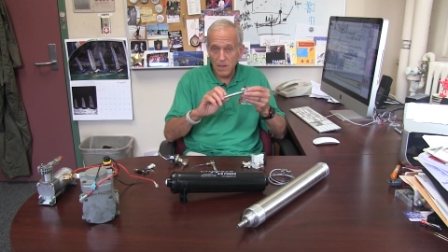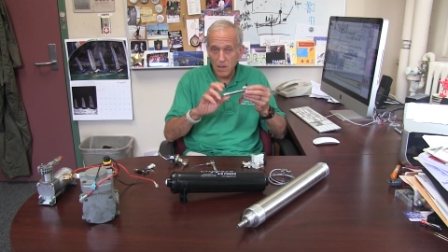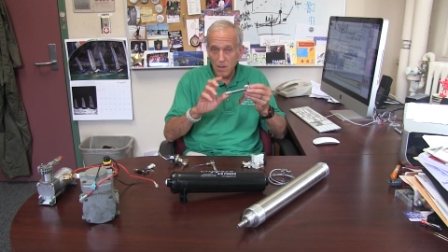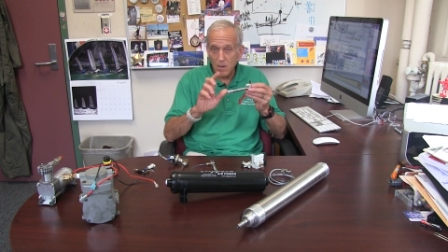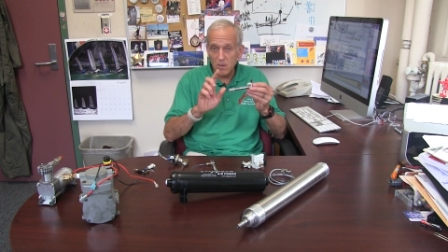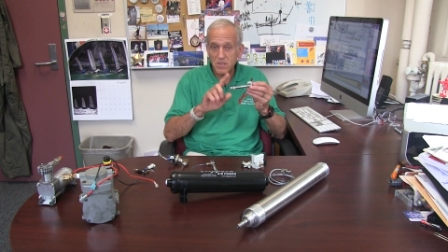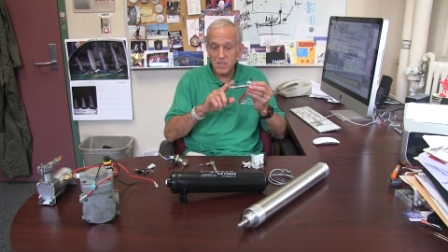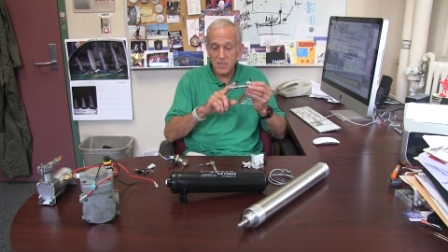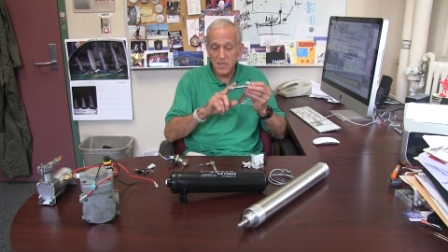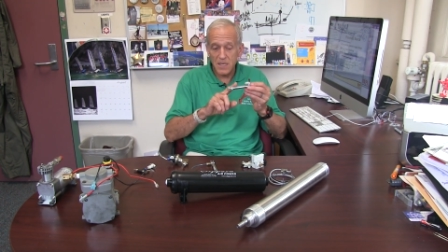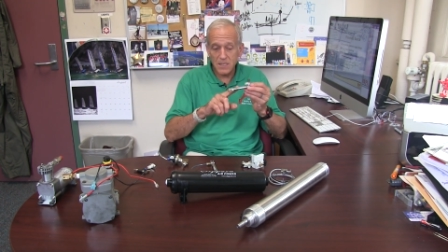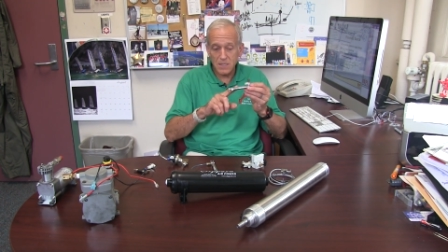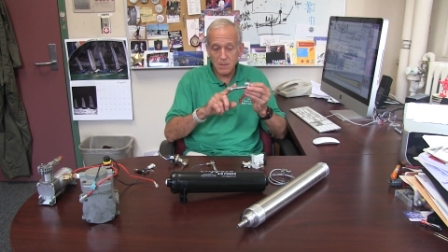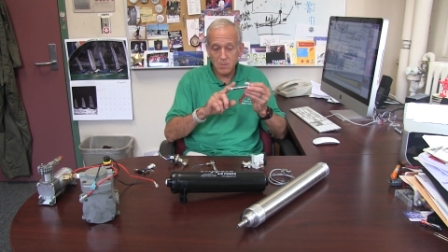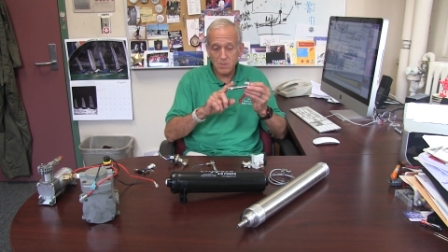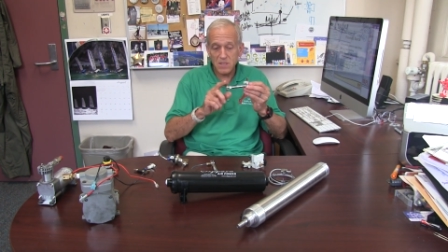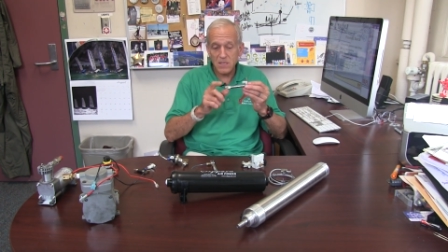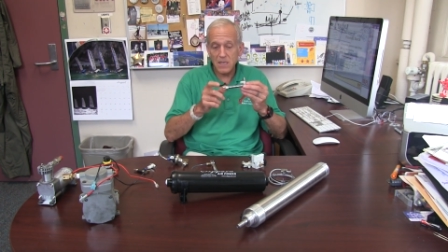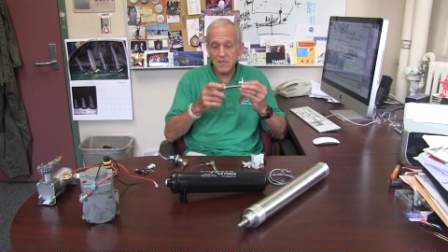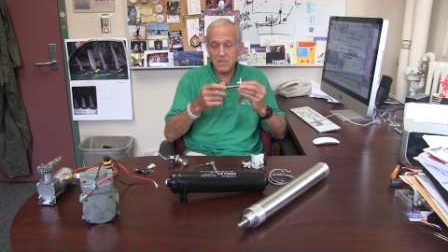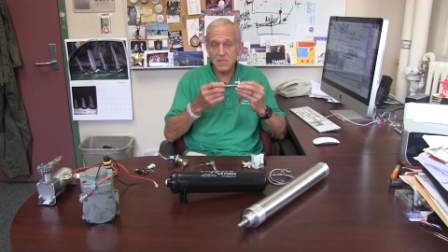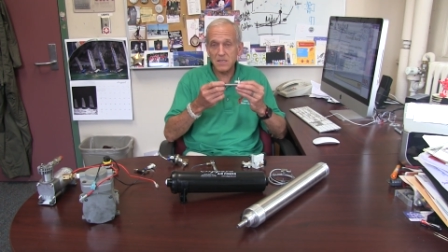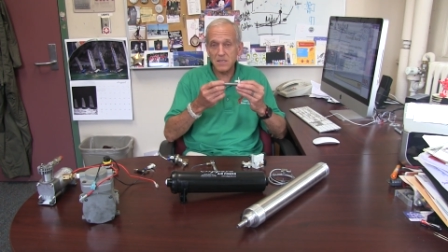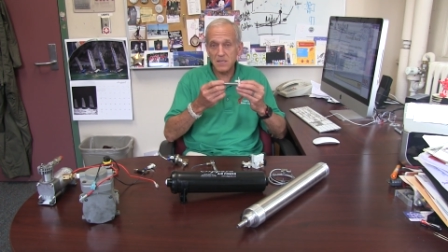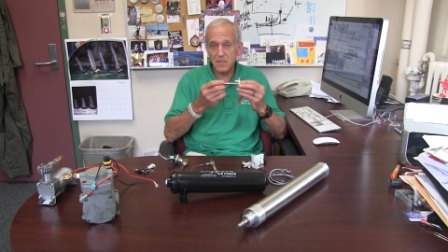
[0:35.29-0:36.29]
closed systems
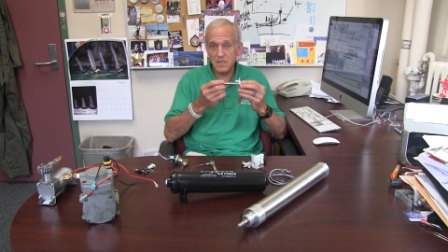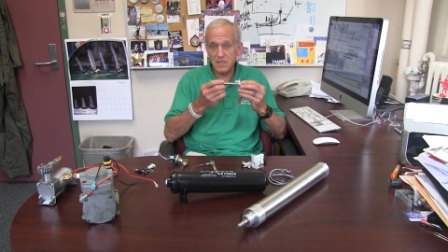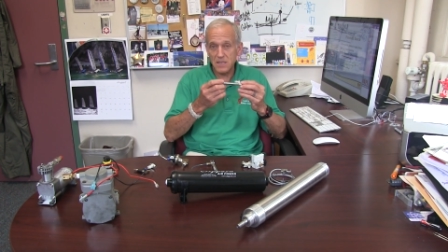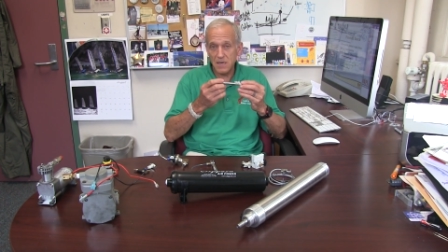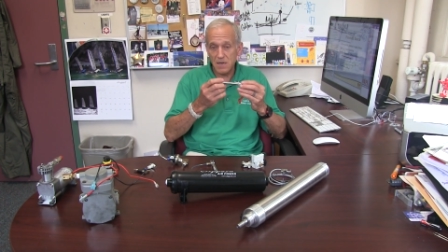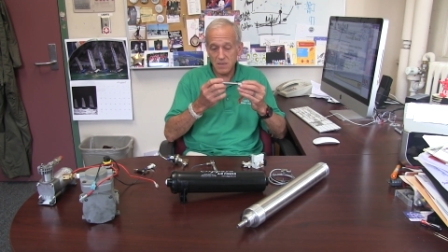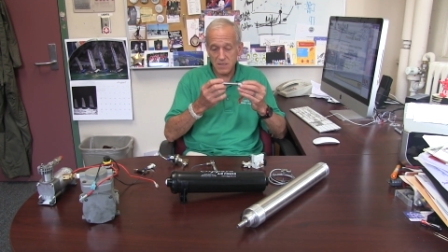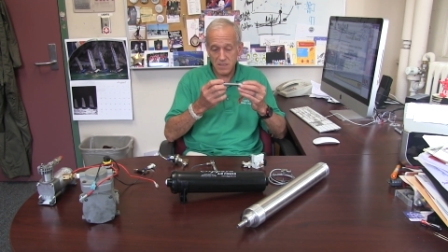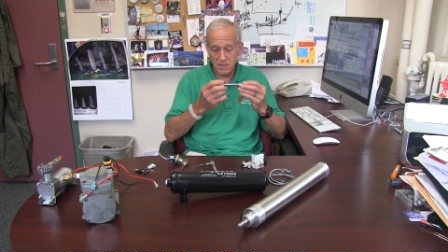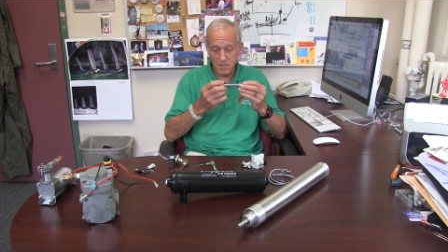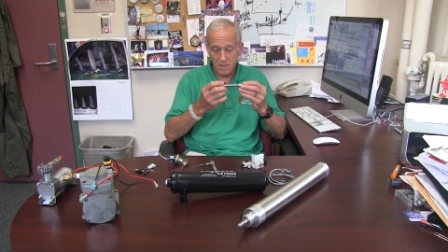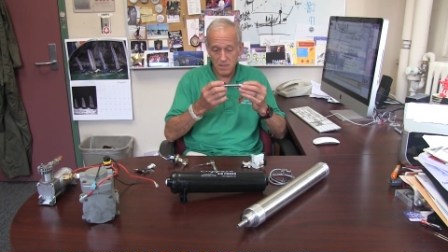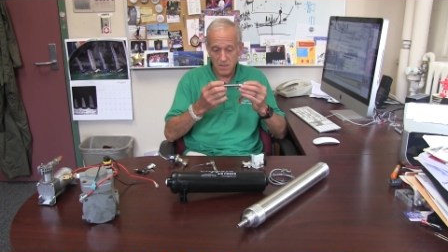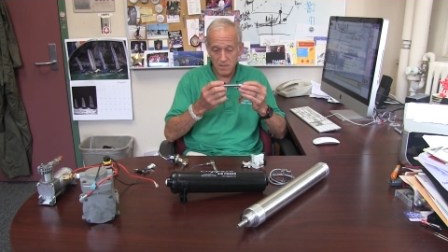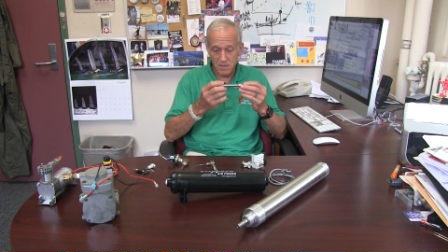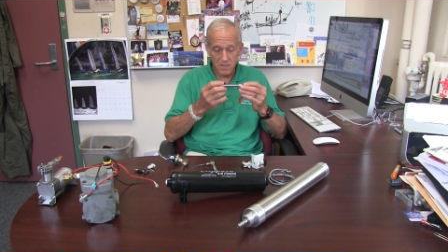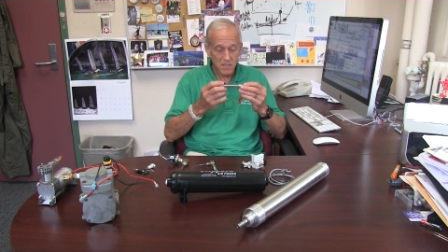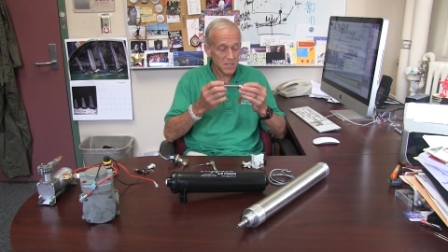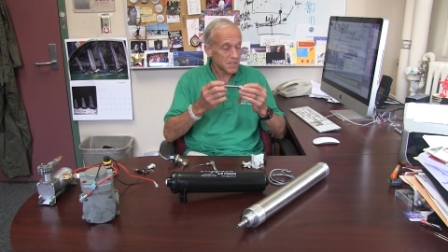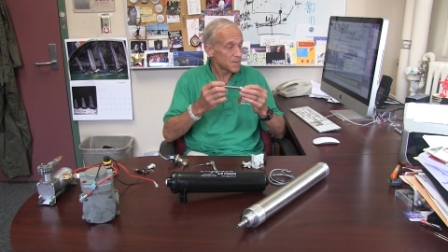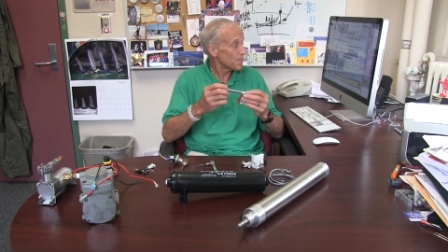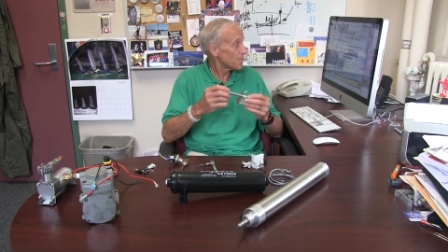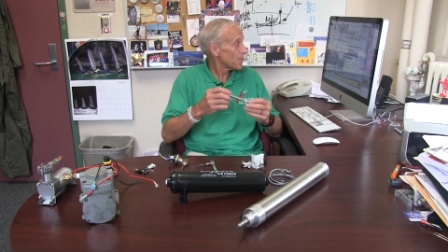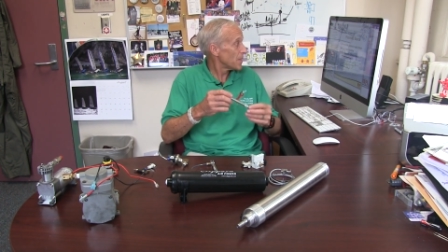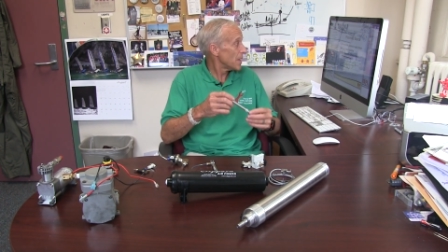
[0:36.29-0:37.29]
such as these air
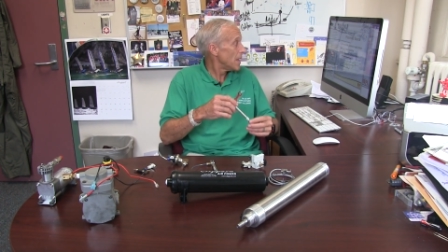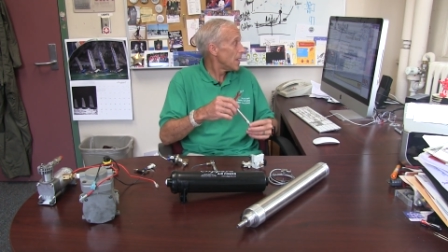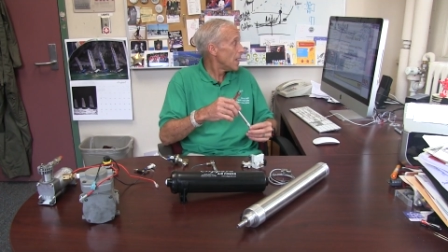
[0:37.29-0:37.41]
cylinders.